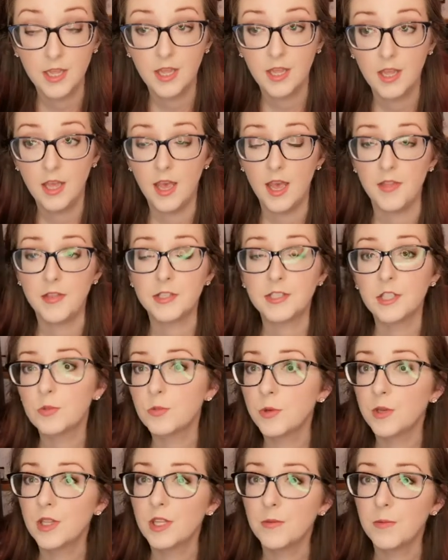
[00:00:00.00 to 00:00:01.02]
And this is
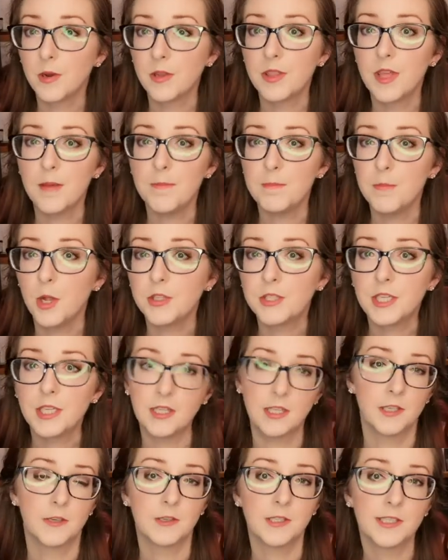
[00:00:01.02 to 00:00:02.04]
really where that
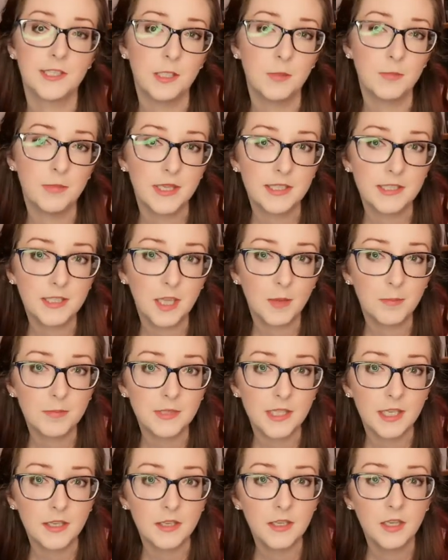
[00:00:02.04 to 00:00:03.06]
multiliteracy piece comes
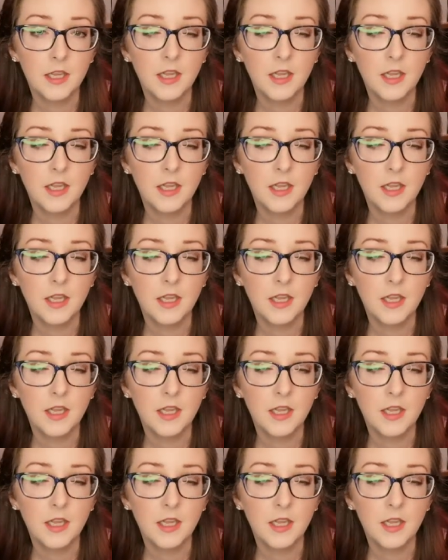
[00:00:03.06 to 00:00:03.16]
in.